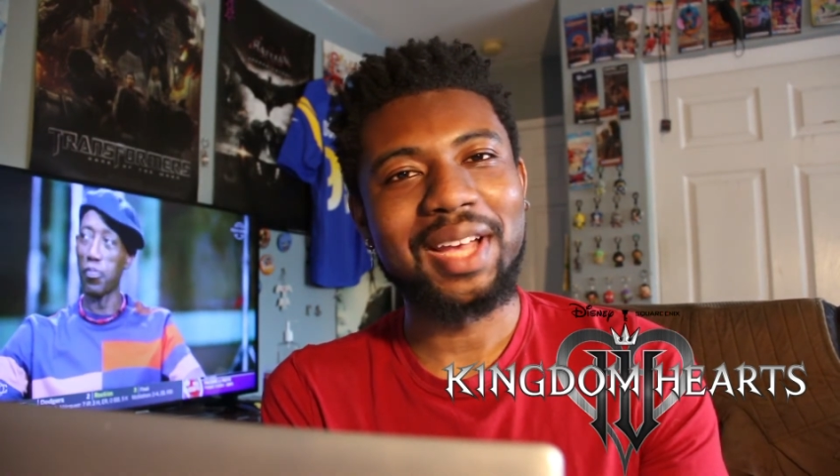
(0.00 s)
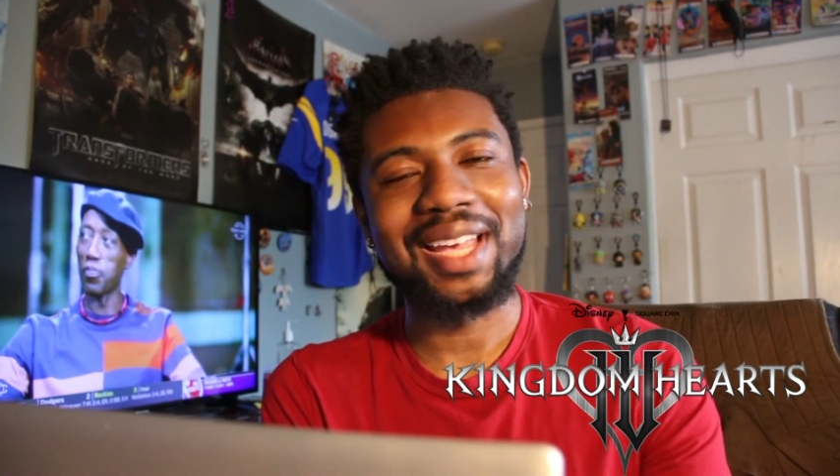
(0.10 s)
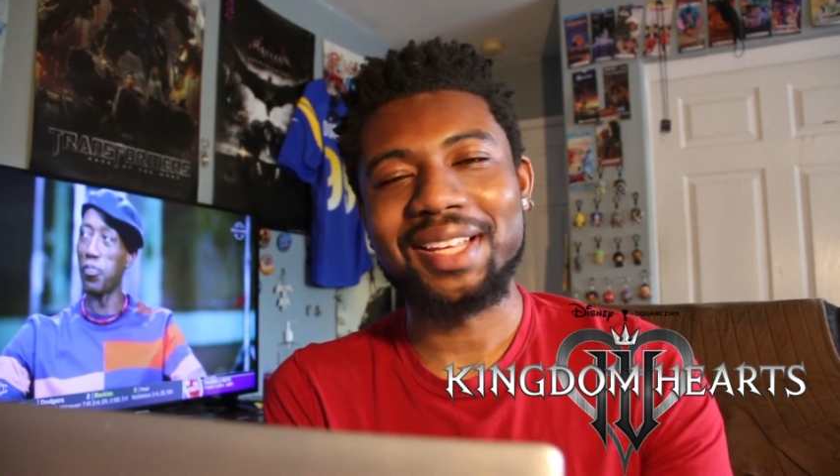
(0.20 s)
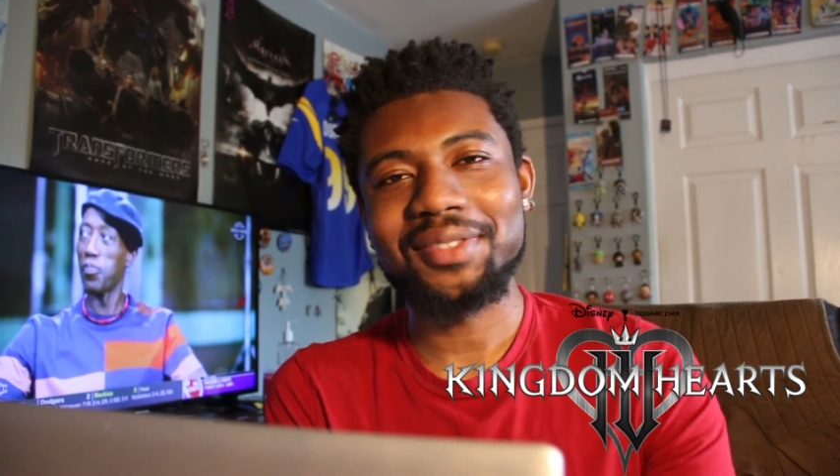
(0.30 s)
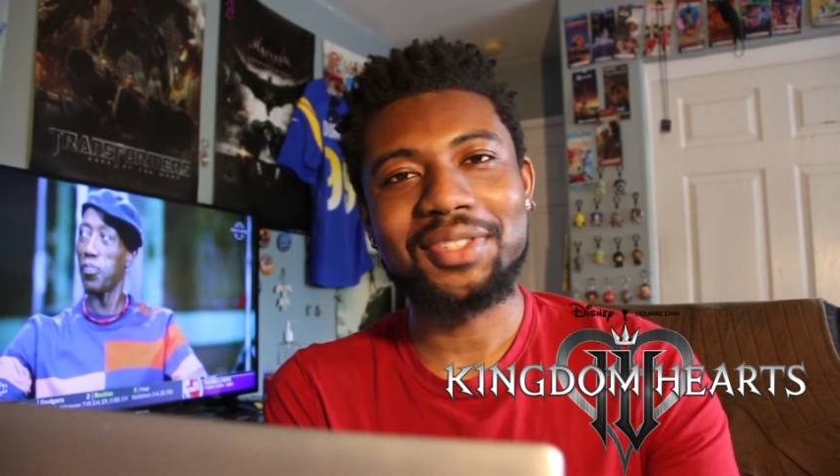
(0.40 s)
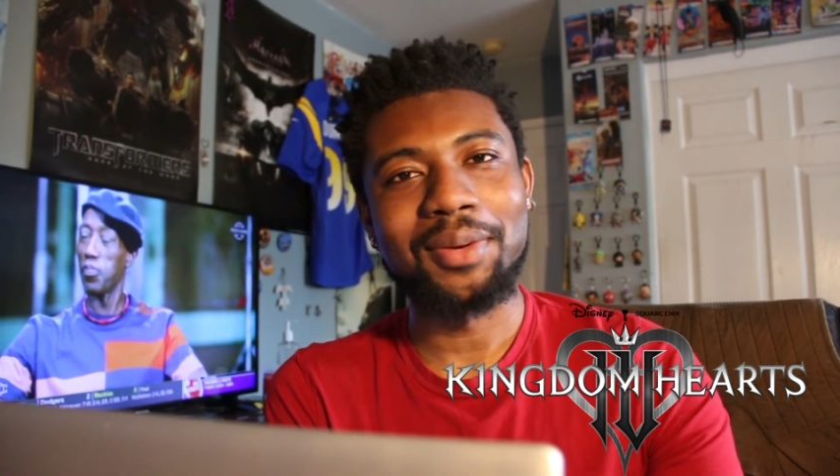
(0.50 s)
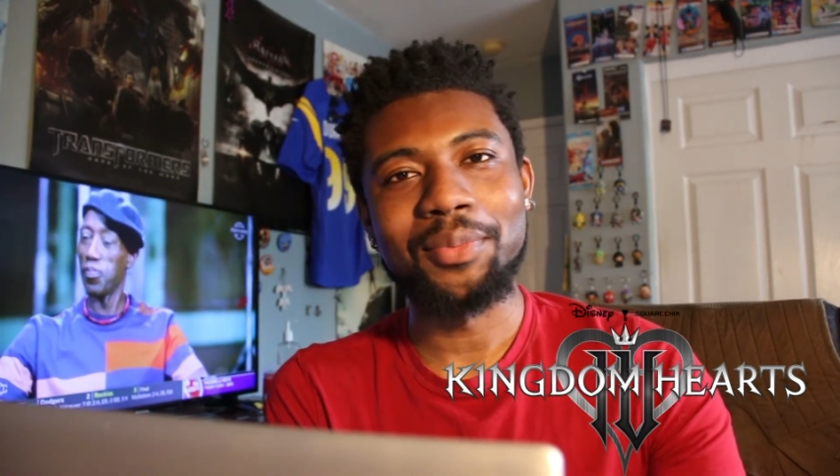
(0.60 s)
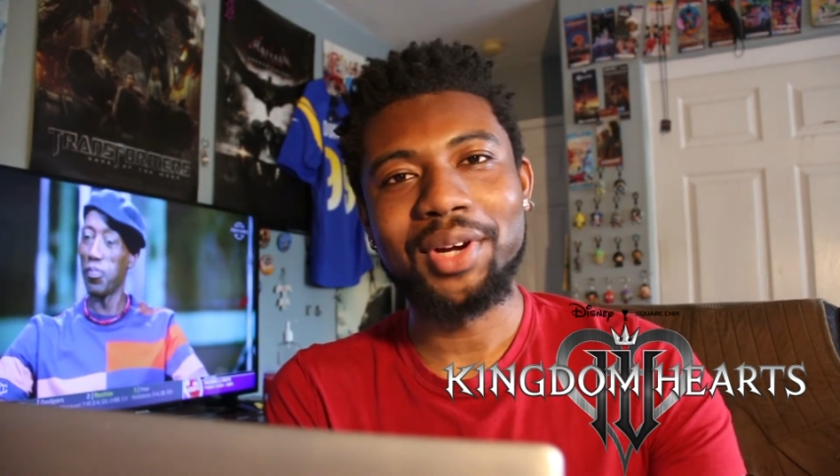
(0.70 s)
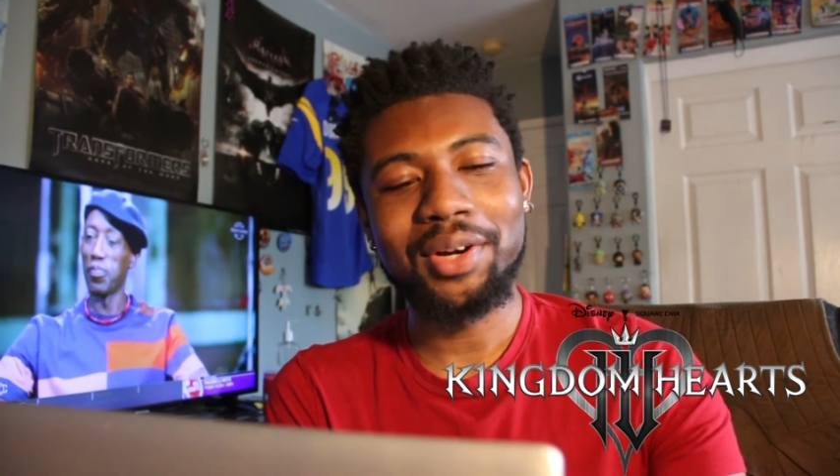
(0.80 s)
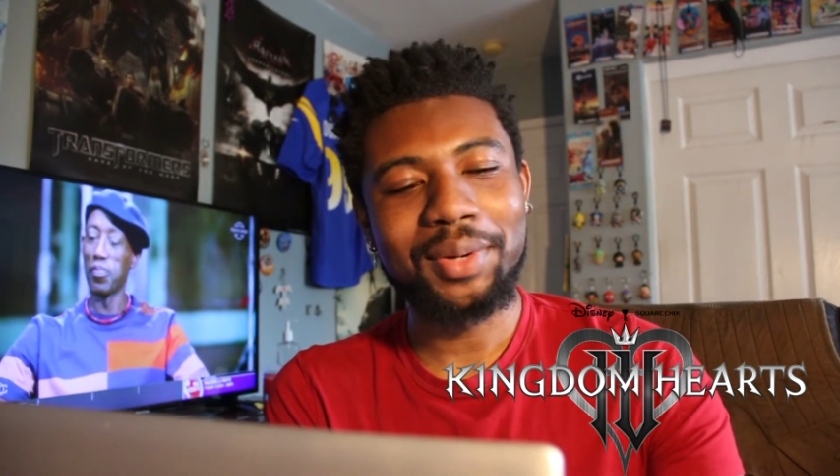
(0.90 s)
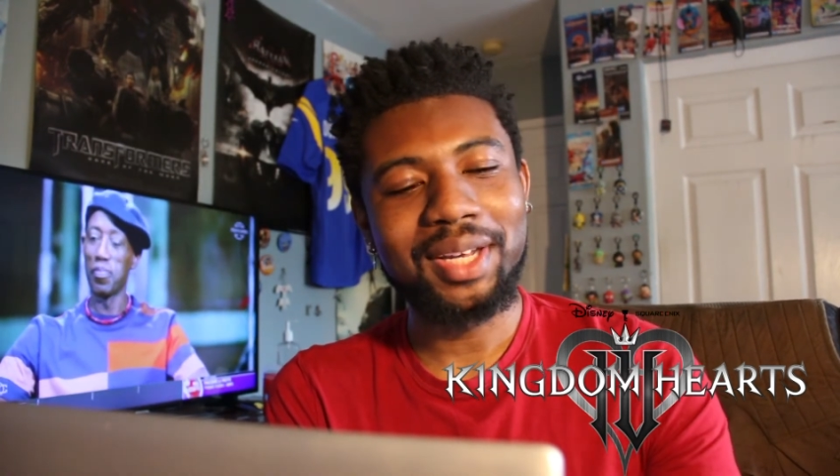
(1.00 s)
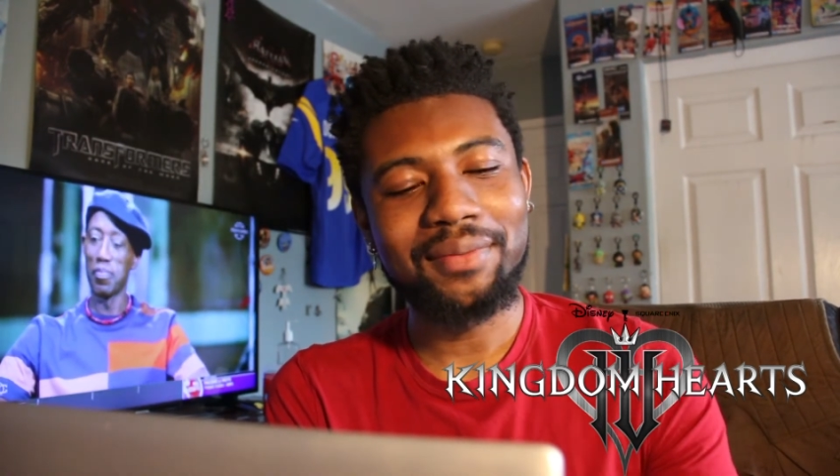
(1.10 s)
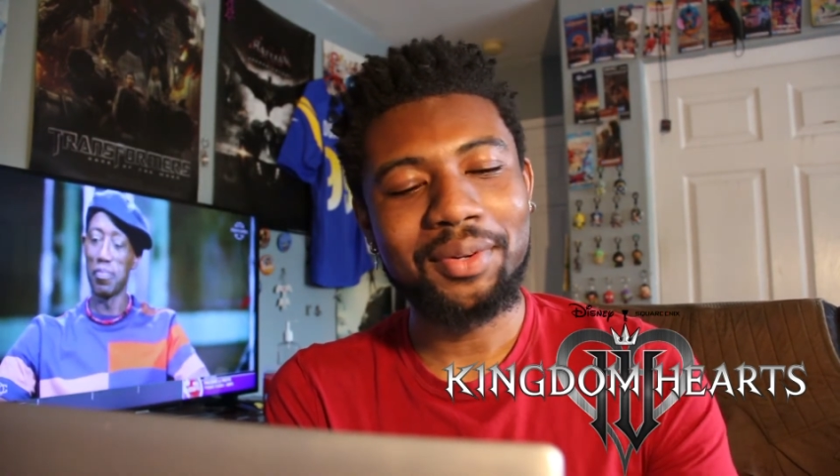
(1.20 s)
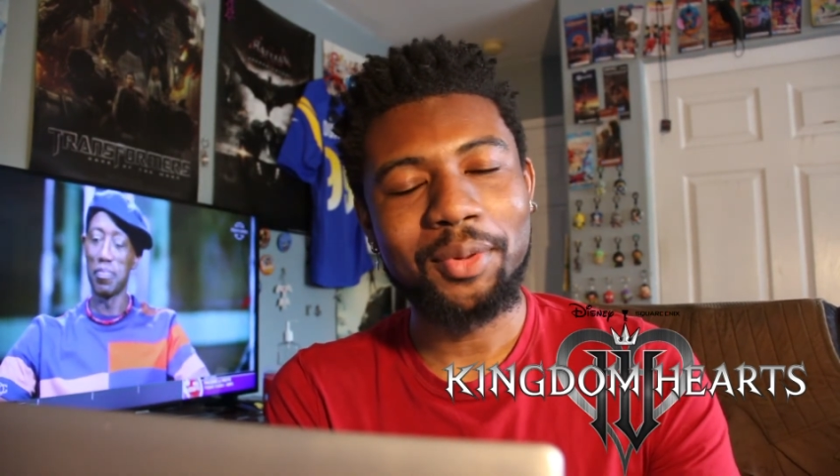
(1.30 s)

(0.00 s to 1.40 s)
I guess somewhere or whatever,